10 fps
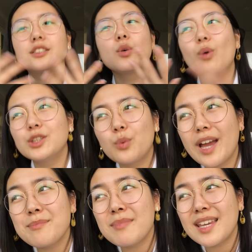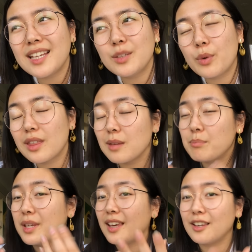so what do I mean with
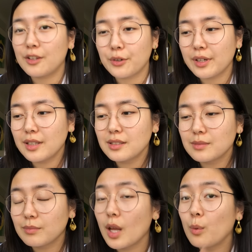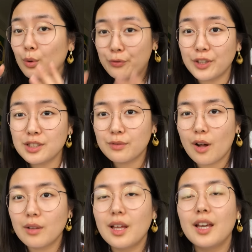being curious? Well, first of
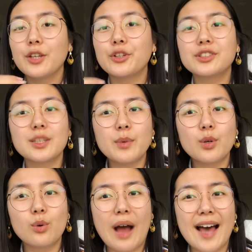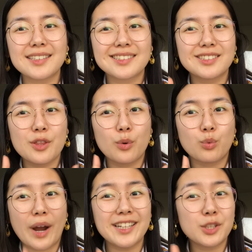all, you're someone who asks the
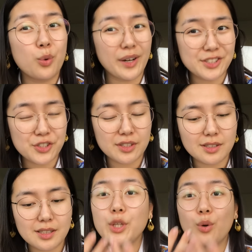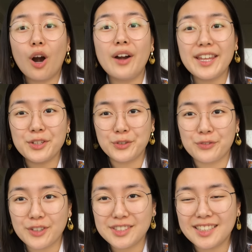right questions. When you are at
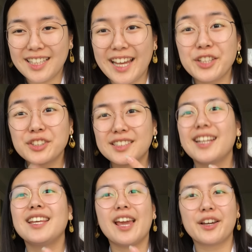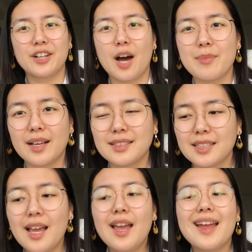university and you're studying economics,
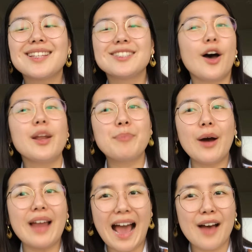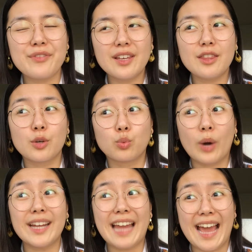it's not about having the
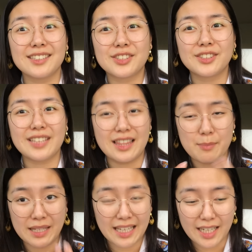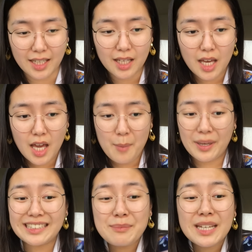right answers at the beginning.
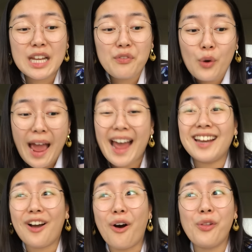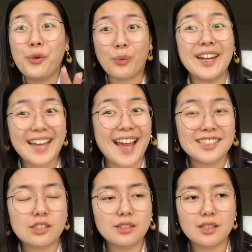Because I mean, if you had all the right
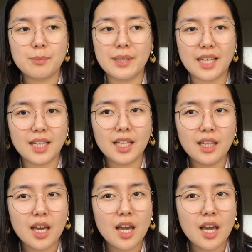answers in the beginning,